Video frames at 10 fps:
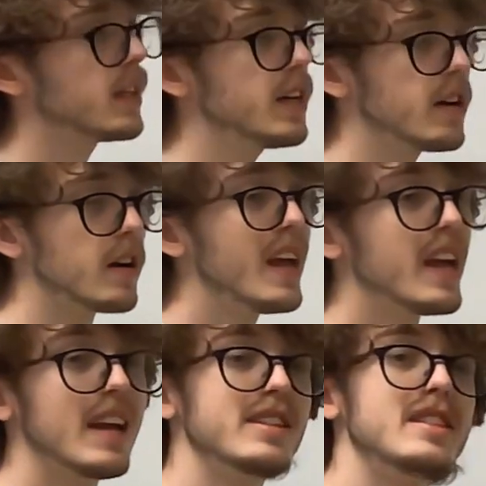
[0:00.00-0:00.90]
to here.
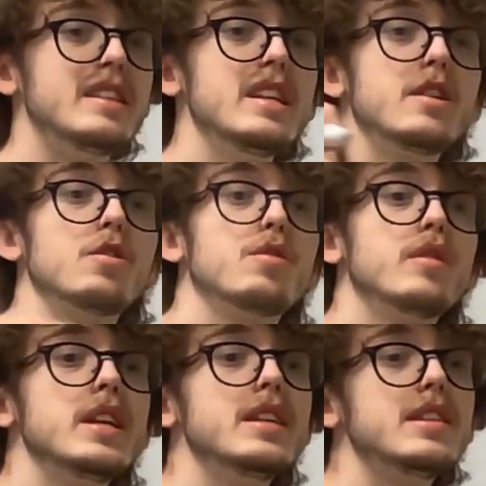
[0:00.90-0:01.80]
It's
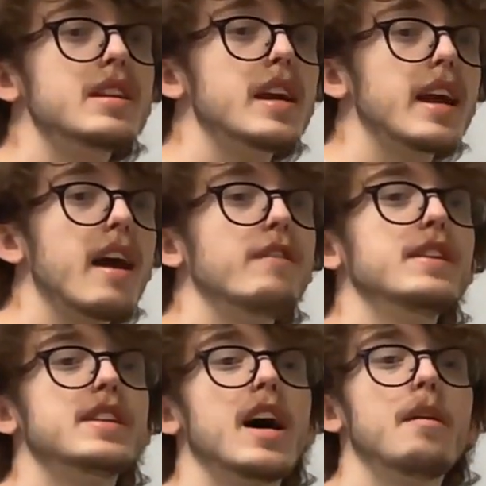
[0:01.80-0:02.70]
decreasing every
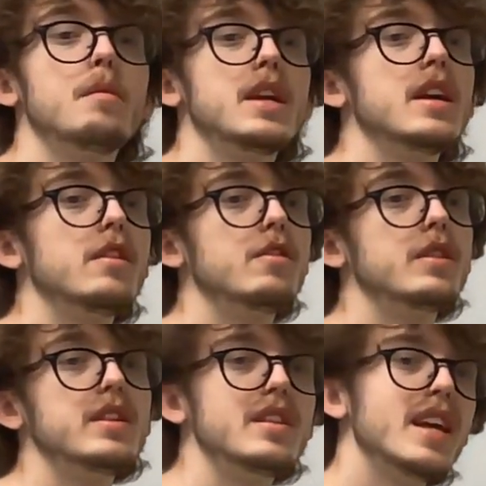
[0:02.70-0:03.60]
time we
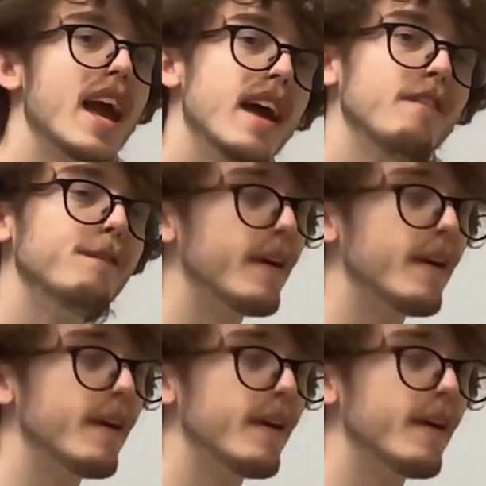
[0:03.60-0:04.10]
increase the n